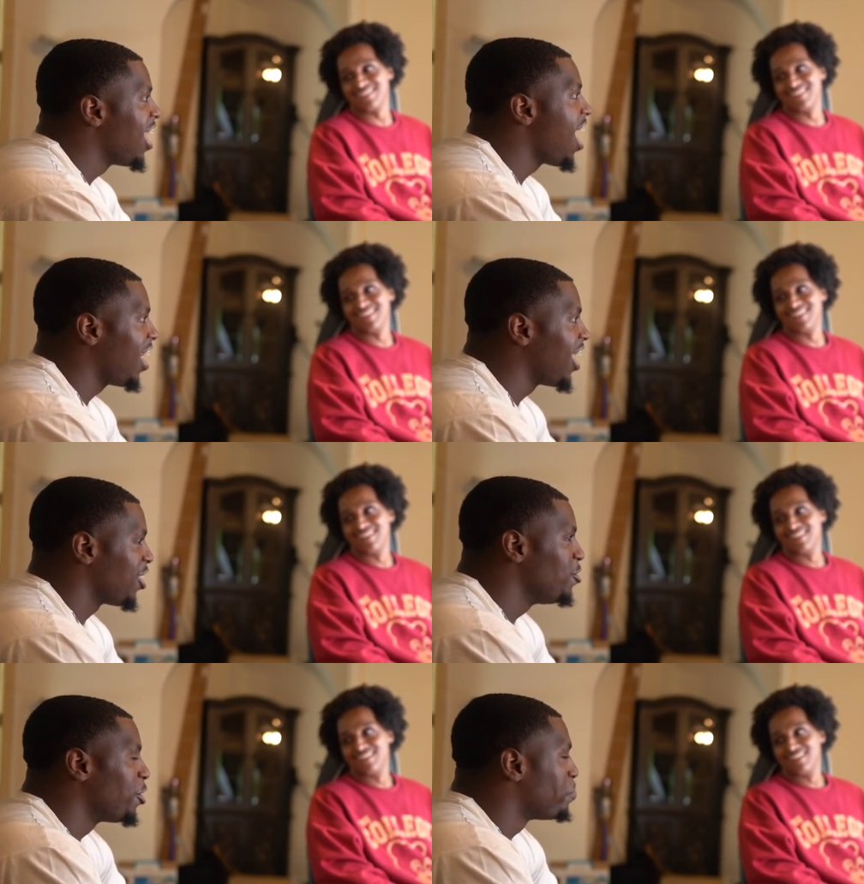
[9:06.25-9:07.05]
Speaker 1: nah,
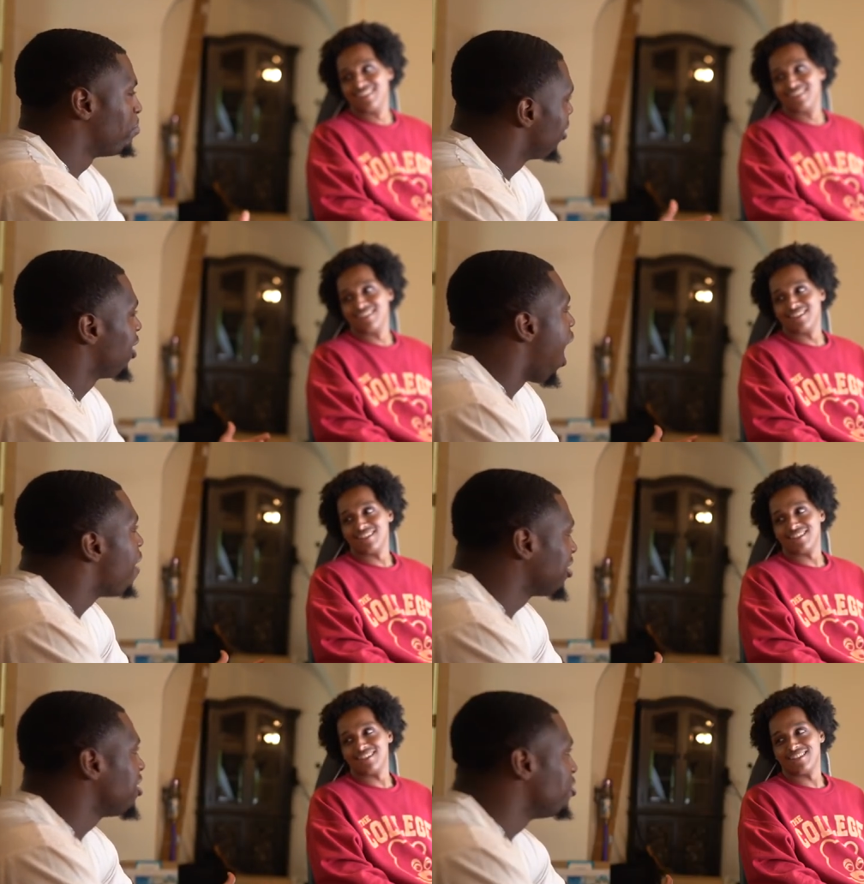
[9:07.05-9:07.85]
like you look.
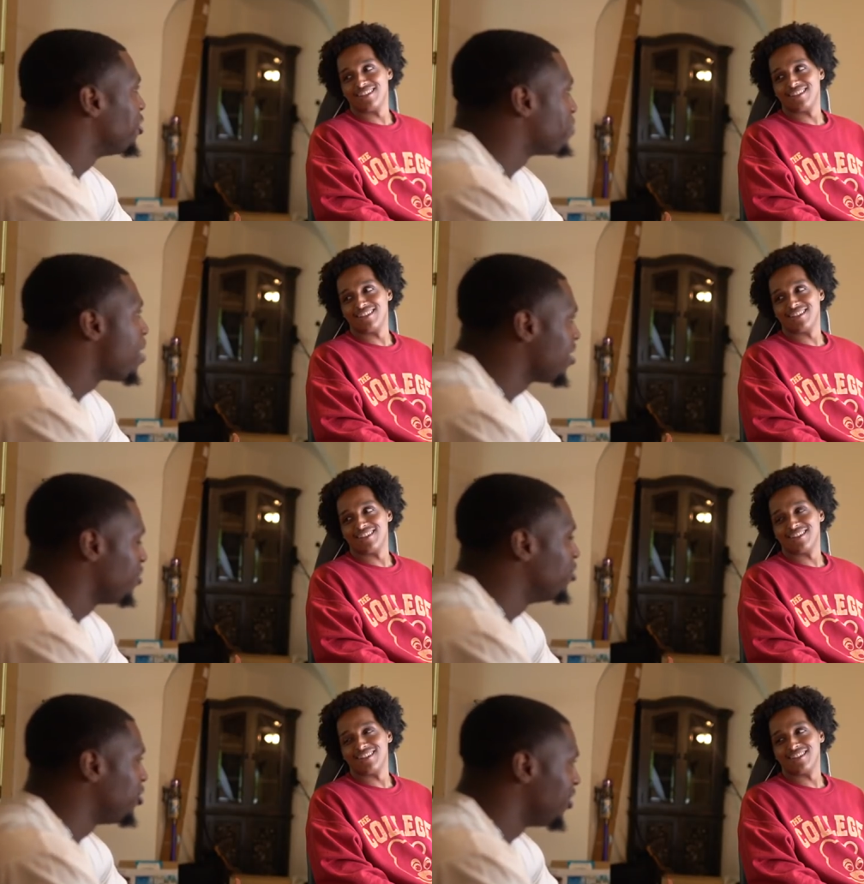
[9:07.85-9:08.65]
Obviously, you look better
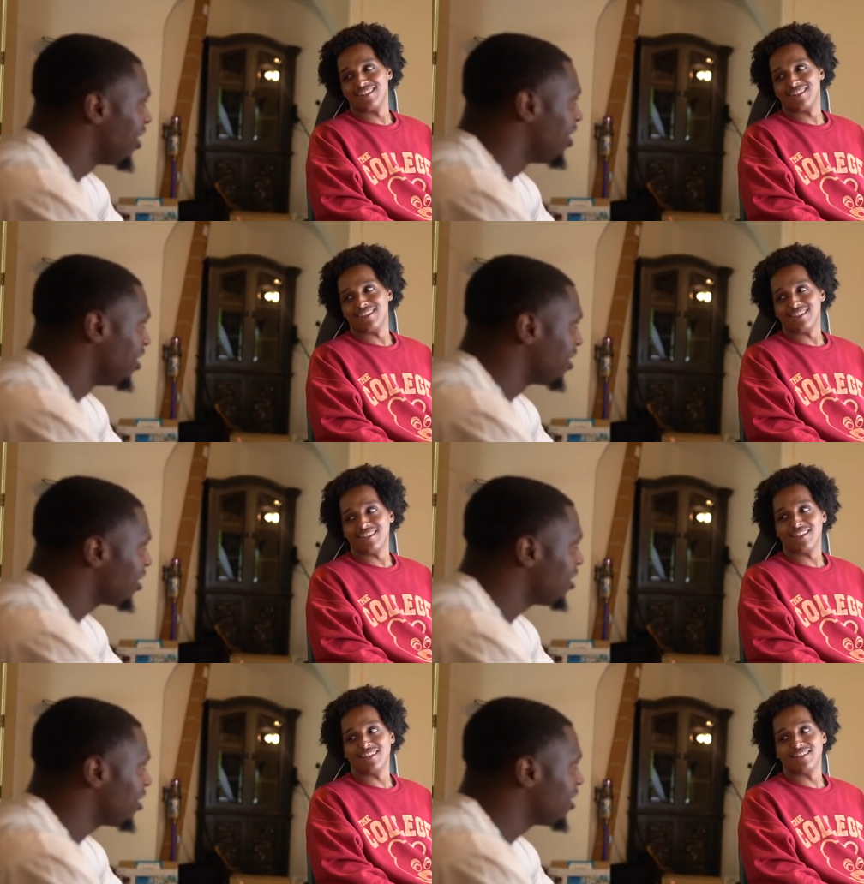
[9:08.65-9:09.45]
than what you did look.
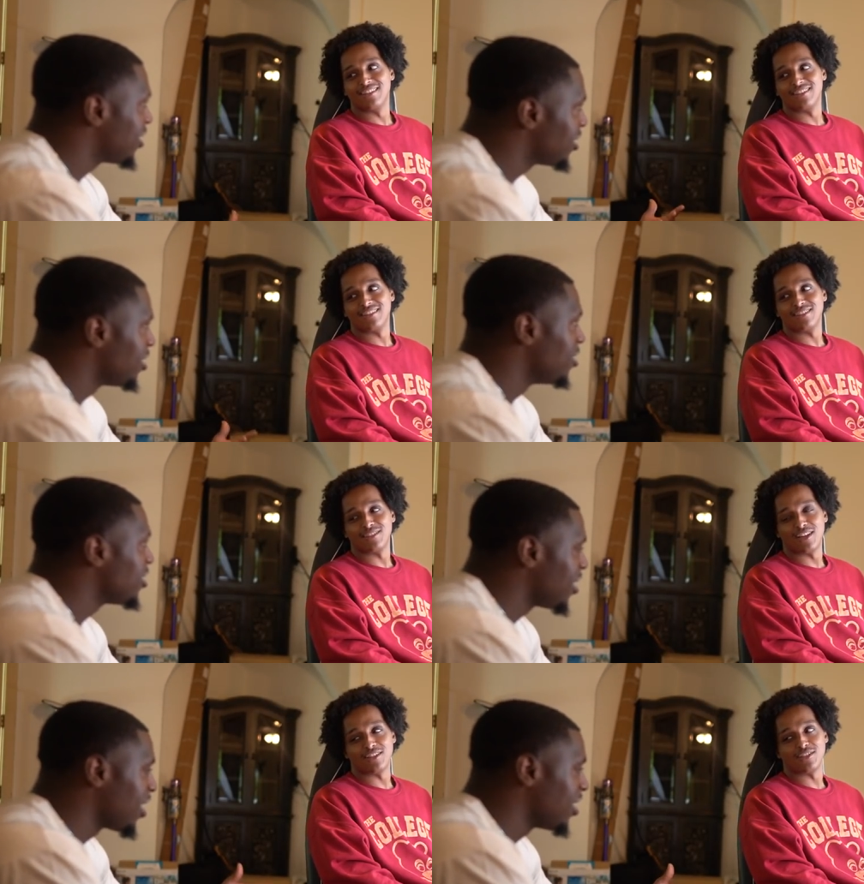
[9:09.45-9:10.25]
Yeah. So
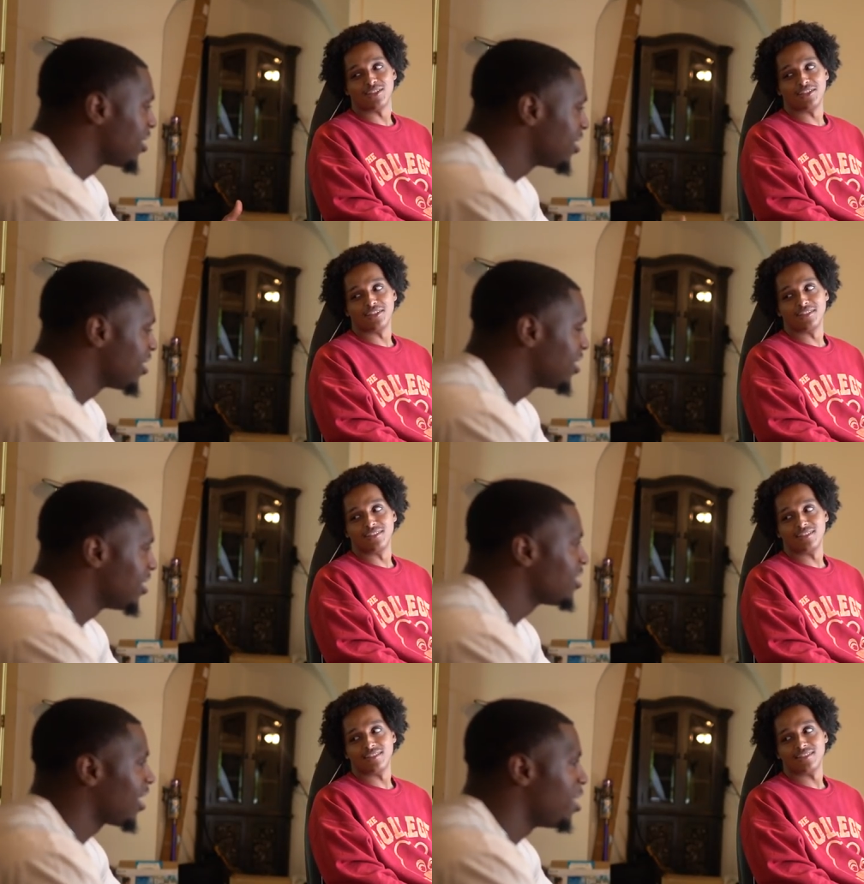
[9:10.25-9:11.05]
it's like, I just look good.
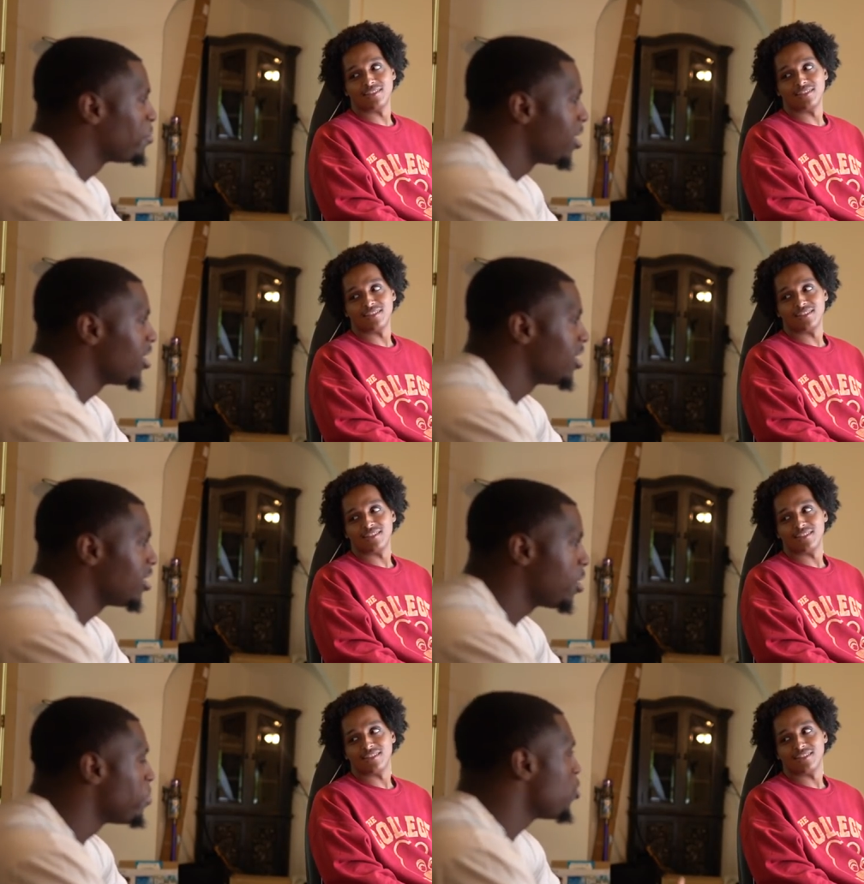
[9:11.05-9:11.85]
It's like
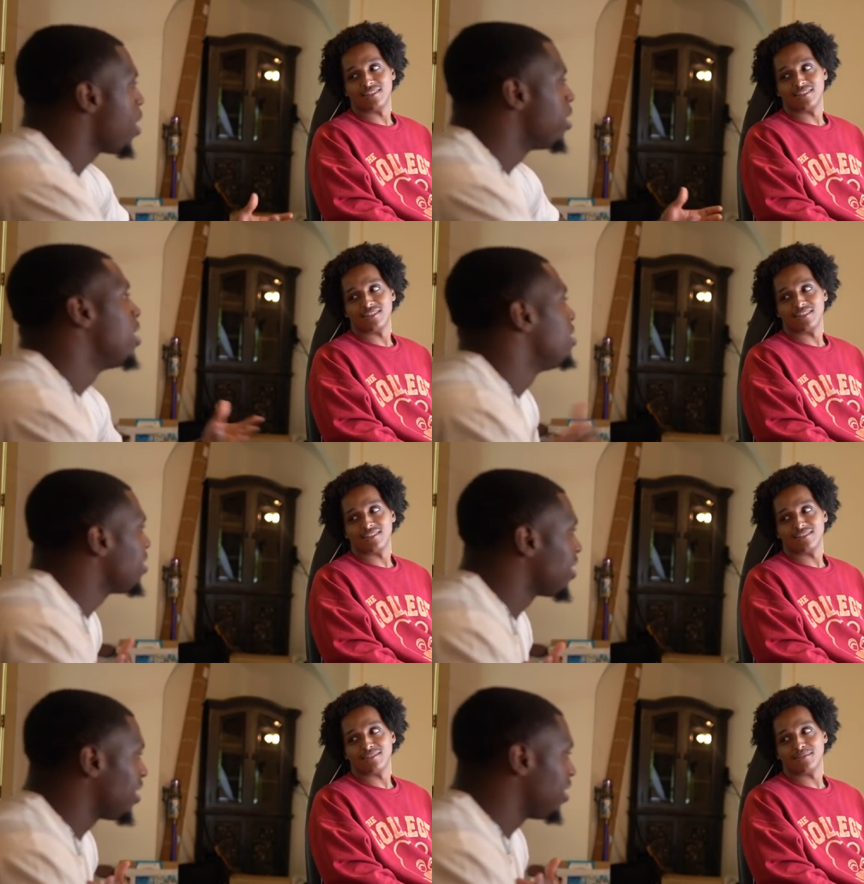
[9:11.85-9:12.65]
upgrade. Yeah. I mean, you are, is
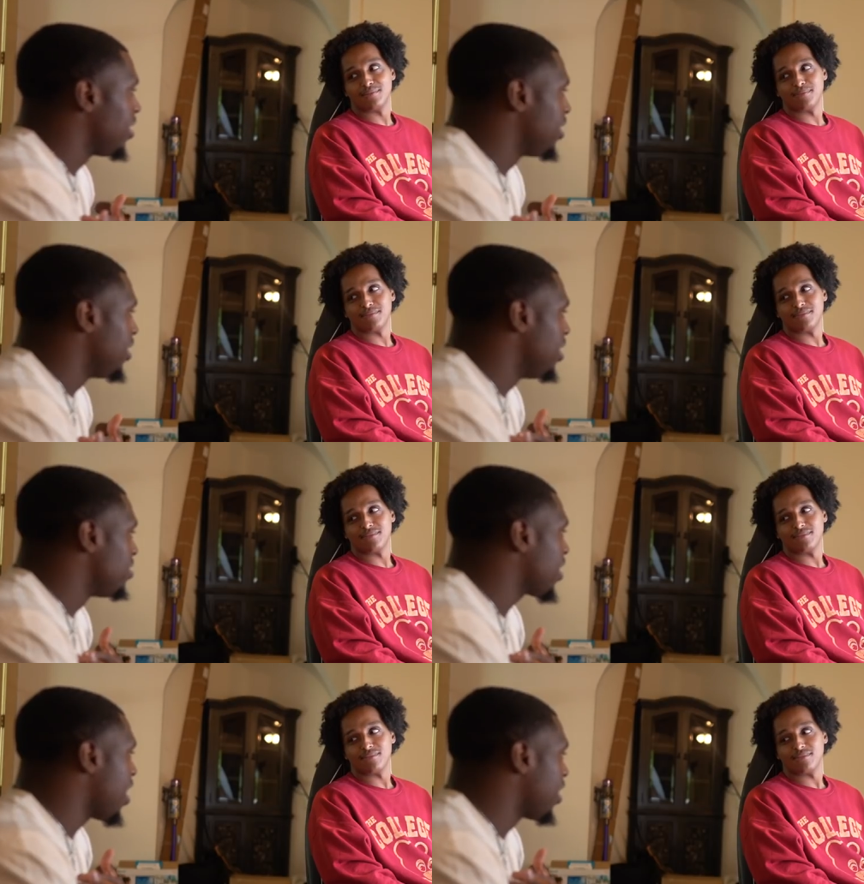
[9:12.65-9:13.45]
it is
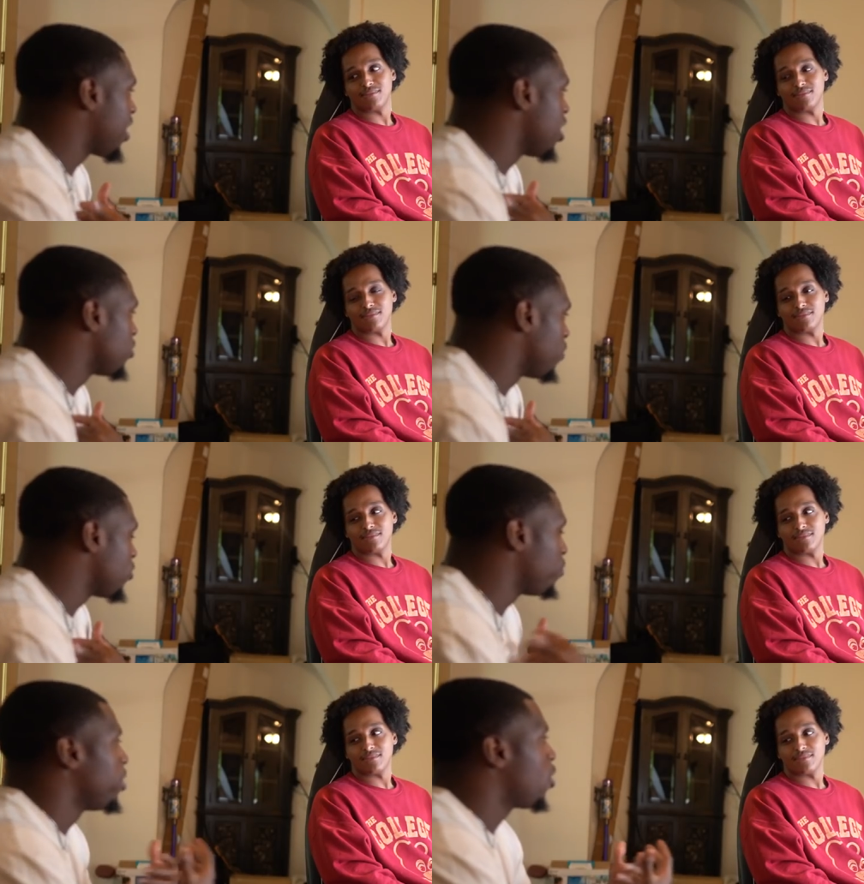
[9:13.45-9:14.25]
it kind of
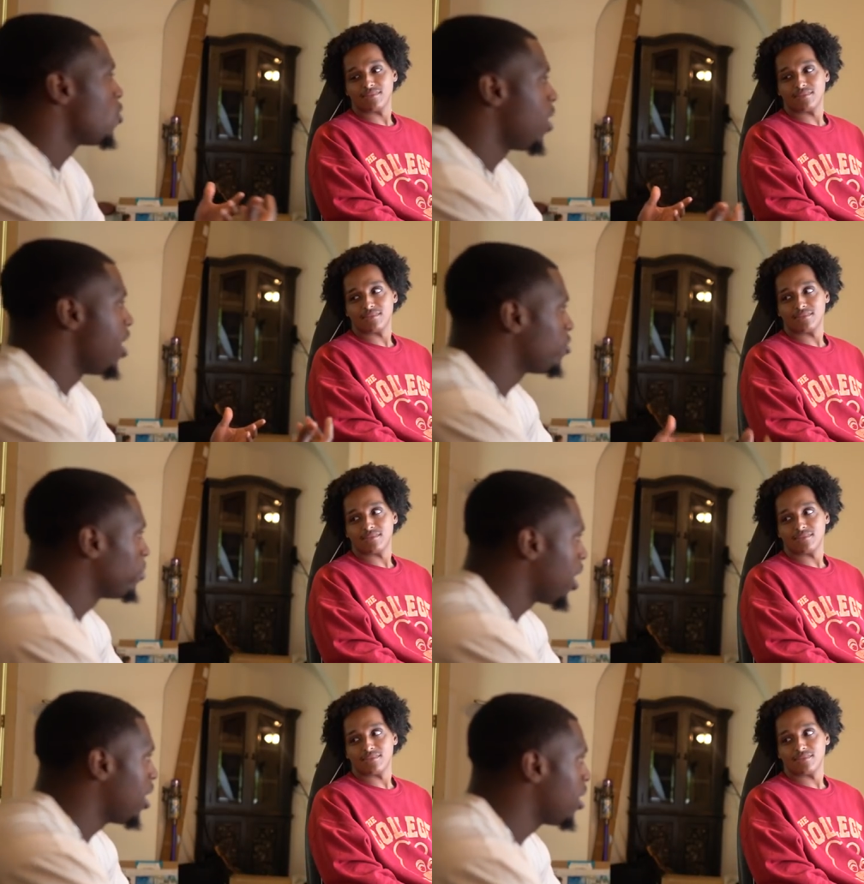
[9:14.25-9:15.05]
controversial to me to call you a
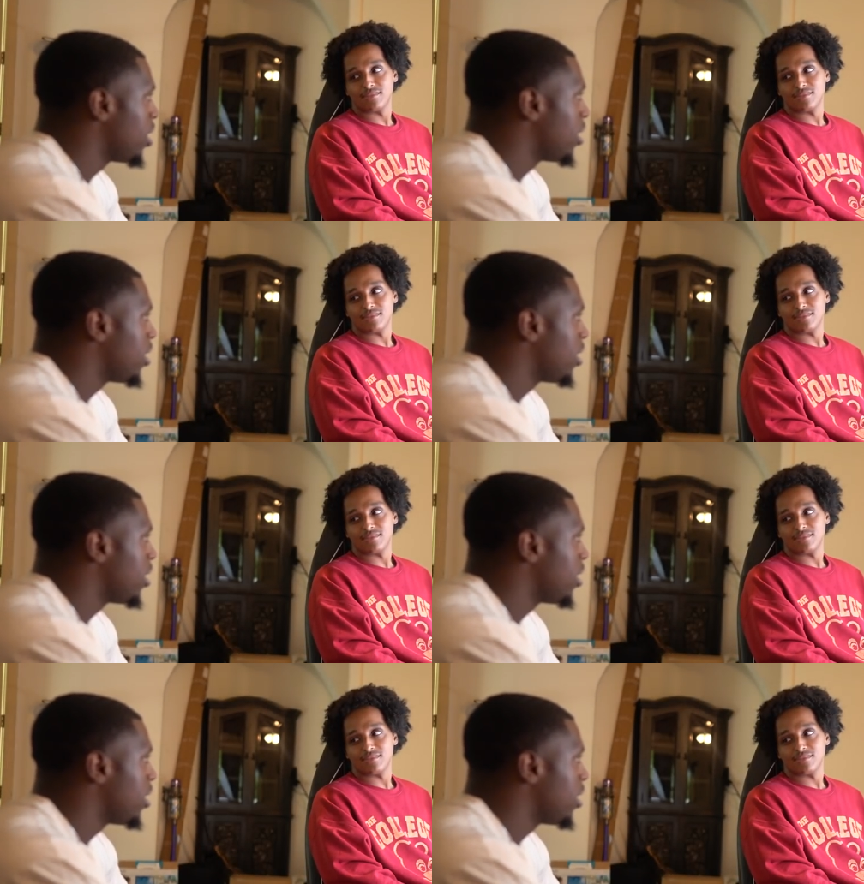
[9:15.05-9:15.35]
handsome guy?